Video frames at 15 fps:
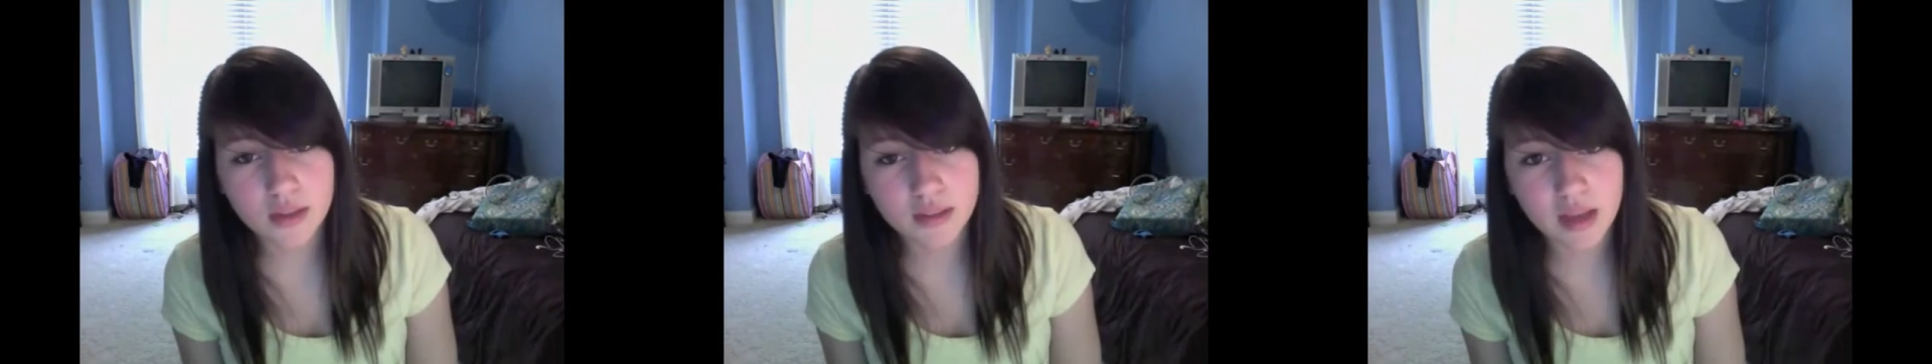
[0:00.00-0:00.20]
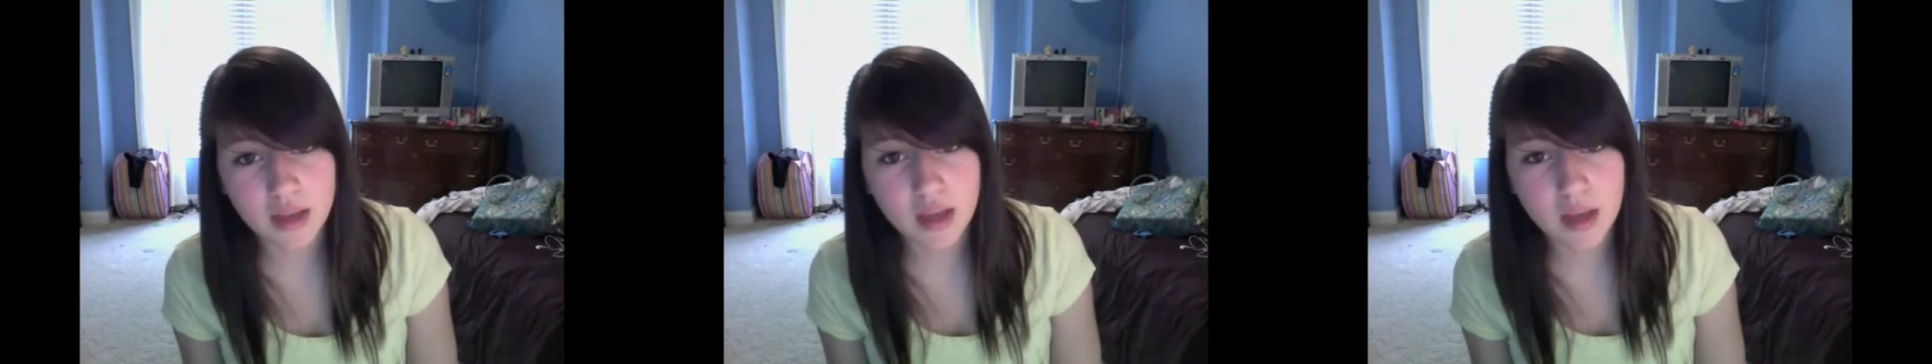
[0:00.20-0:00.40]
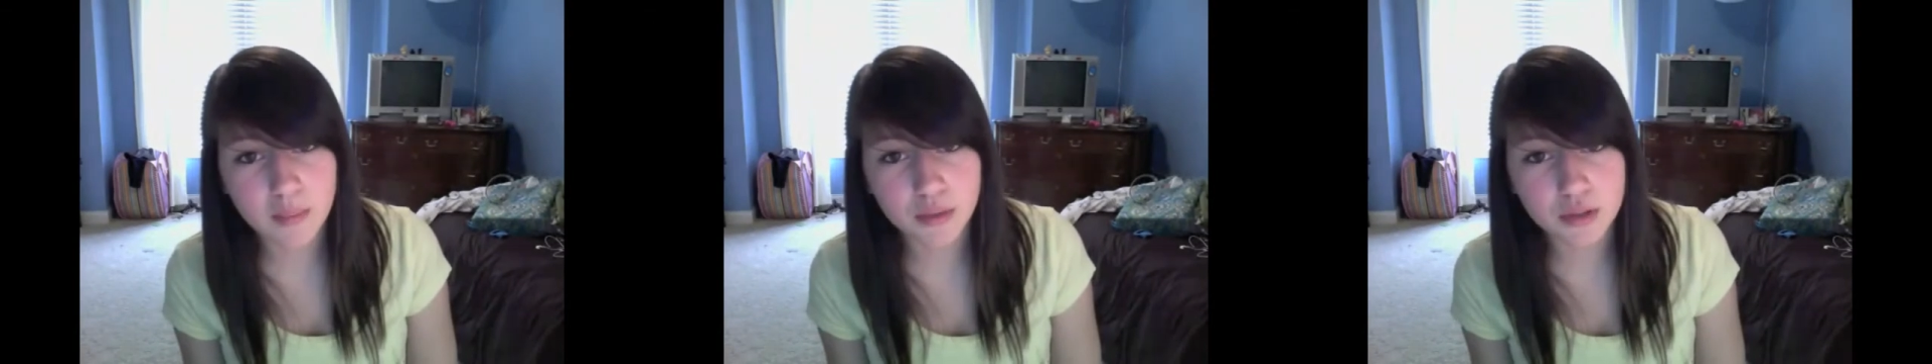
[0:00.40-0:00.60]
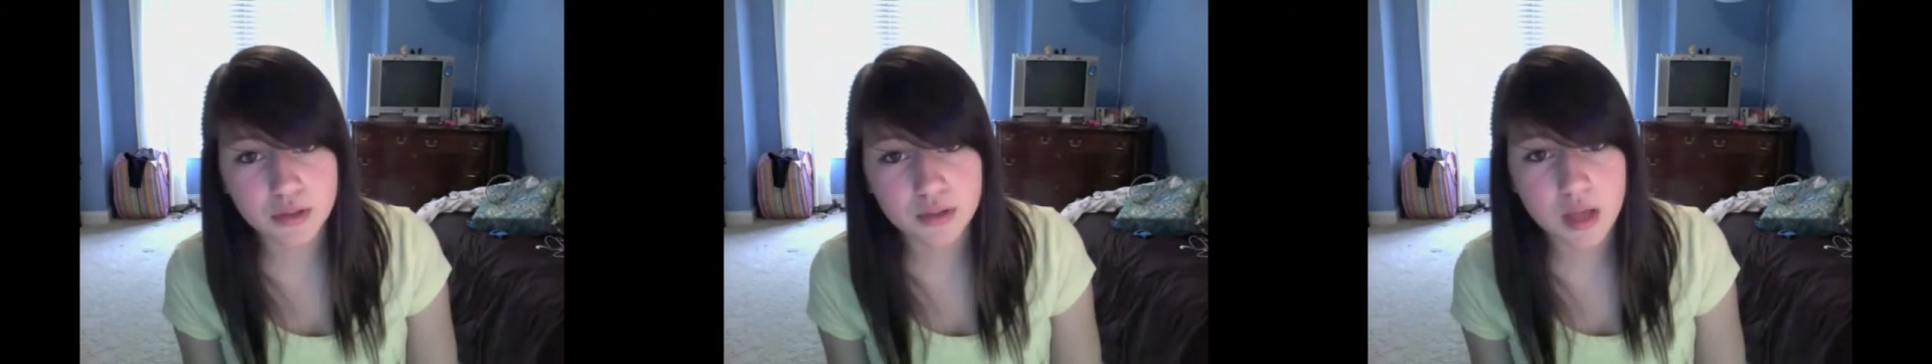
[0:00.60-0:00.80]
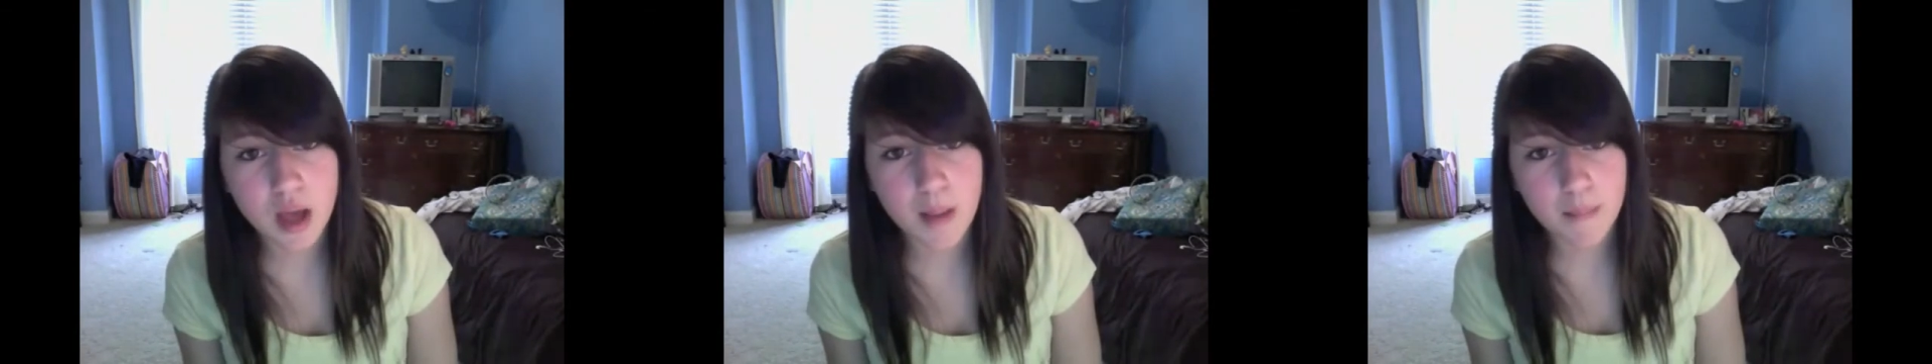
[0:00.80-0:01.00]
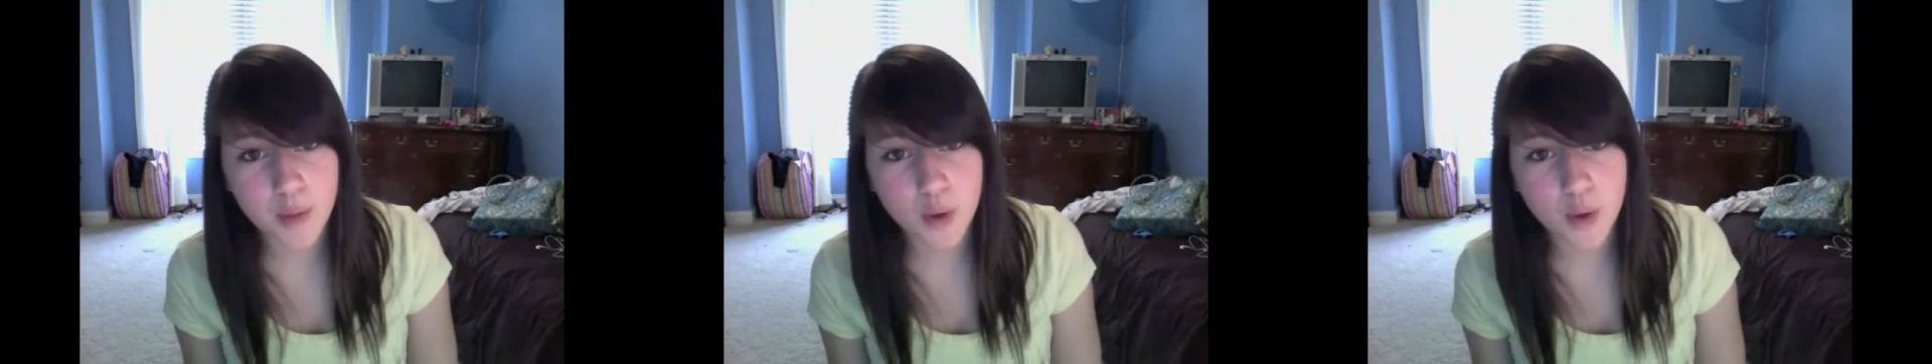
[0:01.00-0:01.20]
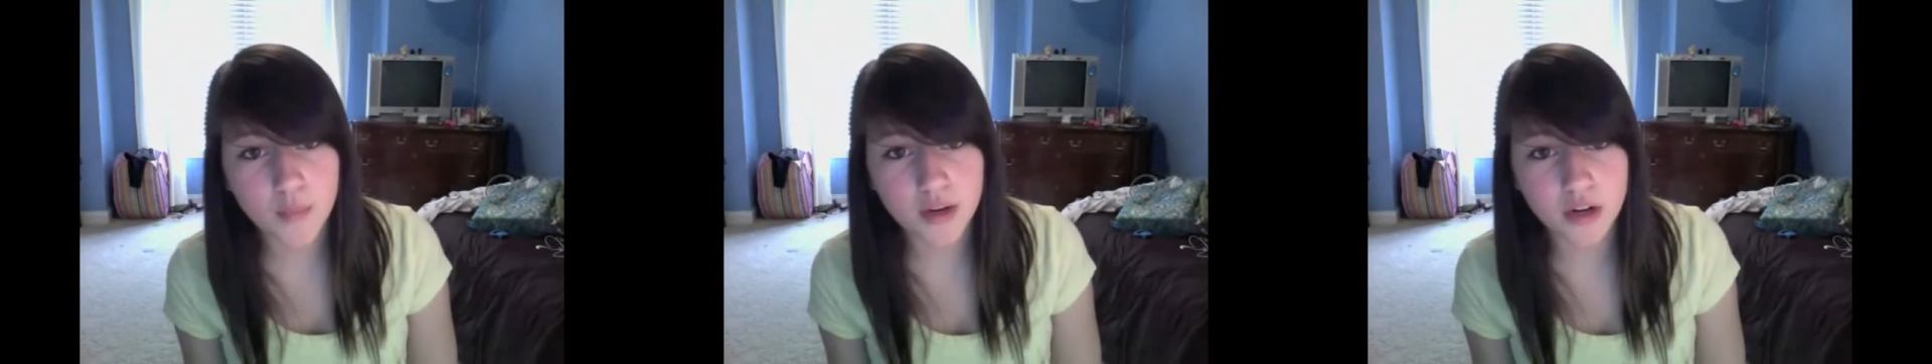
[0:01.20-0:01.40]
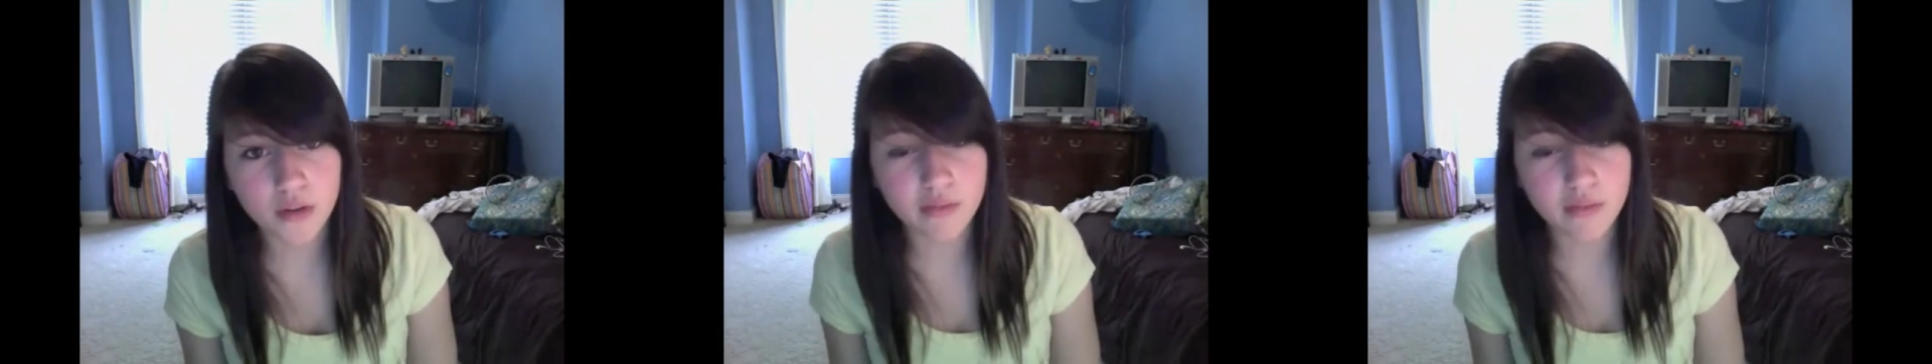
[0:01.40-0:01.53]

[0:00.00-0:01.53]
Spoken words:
that couple's moment over